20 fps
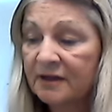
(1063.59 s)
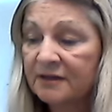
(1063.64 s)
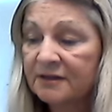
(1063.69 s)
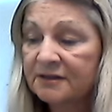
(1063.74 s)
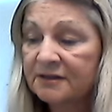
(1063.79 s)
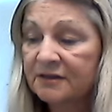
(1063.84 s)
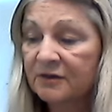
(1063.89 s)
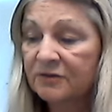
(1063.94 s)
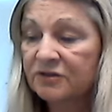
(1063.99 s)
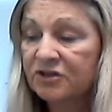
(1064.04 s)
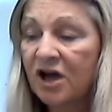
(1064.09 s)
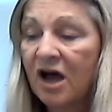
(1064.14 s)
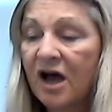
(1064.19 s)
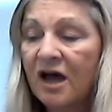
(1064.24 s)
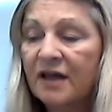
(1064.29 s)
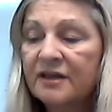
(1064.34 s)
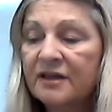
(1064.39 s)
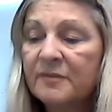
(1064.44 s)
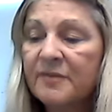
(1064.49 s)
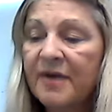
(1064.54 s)
So,
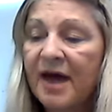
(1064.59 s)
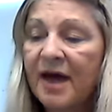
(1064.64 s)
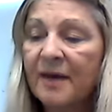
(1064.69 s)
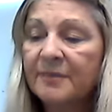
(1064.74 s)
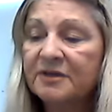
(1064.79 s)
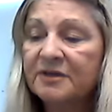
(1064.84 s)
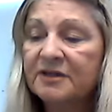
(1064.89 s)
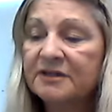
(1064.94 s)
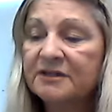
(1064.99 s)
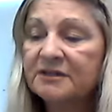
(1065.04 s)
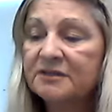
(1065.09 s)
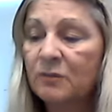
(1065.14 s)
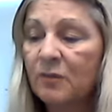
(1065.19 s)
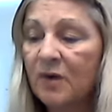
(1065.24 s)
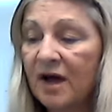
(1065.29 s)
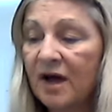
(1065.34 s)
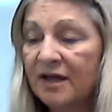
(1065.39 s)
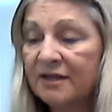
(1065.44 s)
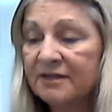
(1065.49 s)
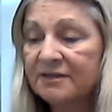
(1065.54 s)
John the Baptist
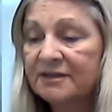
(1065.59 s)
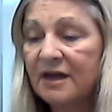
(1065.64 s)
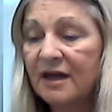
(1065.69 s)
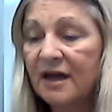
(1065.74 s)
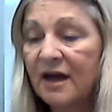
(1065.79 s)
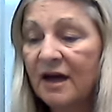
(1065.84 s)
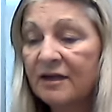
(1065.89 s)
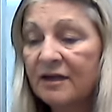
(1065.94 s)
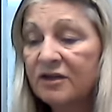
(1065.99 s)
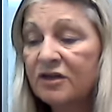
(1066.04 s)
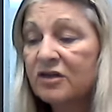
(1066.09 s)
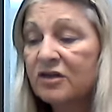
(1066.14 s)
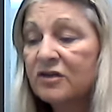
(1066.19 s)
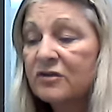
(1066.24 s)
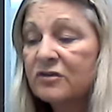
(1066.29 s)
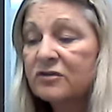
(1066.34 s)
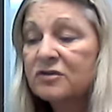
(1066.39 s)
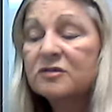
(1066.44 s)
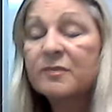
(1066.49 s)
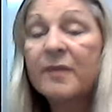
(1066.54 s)
was
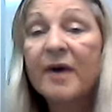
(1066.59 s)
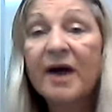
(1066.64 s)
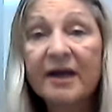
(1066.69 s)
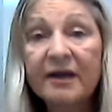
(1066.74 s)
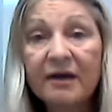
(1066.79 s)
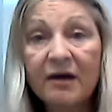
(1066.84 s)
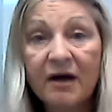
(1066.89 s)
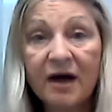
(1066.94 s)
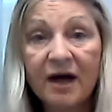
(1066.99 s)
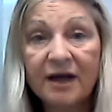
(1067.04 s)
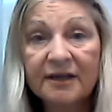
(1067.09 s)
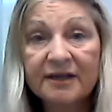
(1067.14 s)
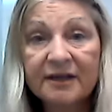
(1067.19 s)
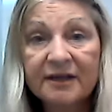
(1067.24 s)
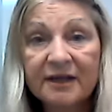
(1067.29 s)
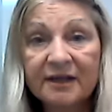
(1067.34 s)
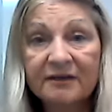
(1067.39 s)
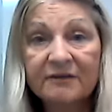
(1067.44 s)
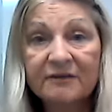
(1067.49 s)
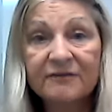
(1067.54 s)
used by God
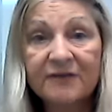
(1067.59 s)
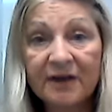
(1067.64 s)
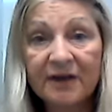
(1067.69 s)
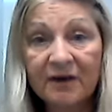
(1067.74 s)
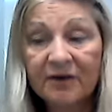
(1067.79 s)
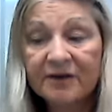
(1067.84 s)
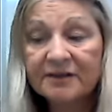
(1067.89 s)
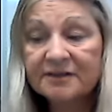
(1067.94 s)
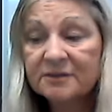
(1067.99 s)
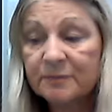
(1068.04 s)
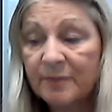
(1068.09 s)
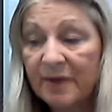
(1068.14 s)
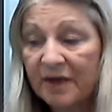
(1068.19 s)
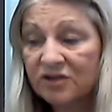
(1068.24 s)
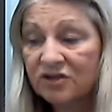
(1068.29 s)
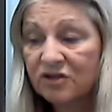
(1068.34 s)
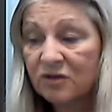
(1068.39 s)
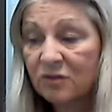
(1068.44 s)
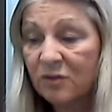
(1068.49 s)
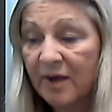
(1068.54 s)
in a very
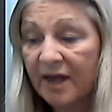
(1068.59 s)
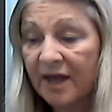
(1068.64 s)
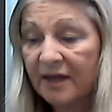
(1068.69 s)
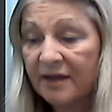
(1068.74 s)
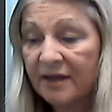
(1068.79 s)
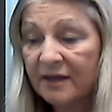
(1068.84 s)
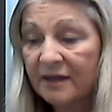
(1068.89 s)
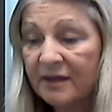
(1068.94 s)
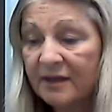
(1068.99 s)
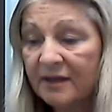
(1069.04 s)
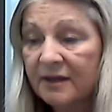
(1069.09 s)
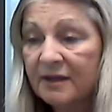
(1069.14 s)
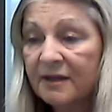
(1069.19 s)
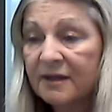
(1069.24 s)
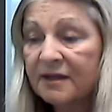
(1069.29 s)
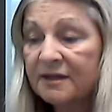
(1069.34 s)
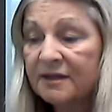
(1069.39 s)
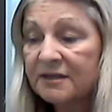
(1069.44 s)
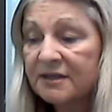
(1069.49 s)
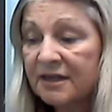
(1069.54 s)
special way
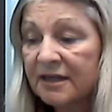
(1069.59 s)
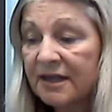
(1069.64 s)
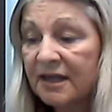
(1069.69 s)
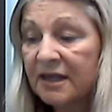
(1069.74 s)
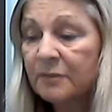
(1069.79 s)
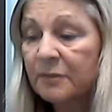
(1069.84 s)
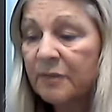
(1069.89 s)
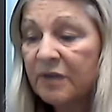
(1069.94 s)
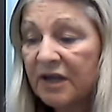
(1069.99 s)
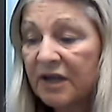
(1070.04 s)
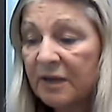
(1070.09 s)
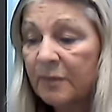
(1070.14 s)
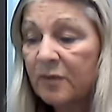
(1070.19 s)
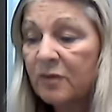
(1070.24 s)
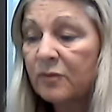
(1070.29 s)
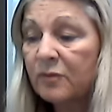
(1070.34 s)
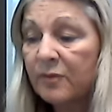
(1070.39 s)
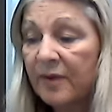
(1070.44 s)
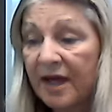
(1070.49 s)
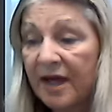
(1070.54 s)
to get
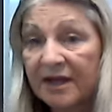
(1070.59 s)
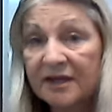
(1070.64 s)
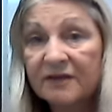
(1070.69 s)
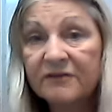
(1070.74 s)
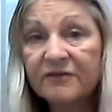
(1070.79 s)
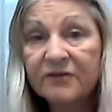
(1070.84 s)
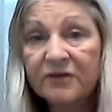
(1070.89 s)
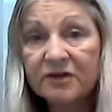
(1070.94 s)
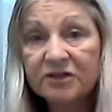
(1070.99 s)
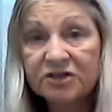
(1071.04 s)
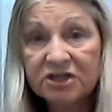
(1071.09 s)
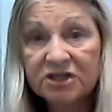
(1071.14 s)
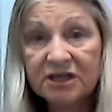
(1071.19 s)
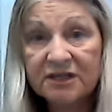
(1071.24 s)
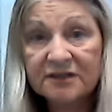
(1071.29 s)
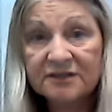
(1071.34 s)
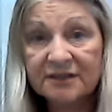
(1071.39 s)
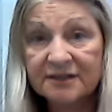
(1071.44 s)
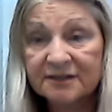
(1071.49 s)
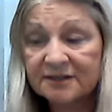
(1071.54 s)
people ready for
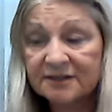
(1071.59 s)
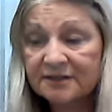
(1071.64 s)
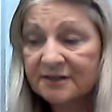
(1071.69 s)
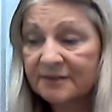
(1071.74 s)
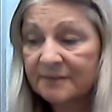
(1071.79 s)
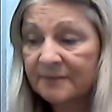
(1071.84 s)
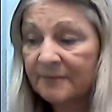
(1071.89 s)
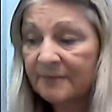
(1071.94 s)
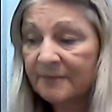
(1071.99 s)
Jesus.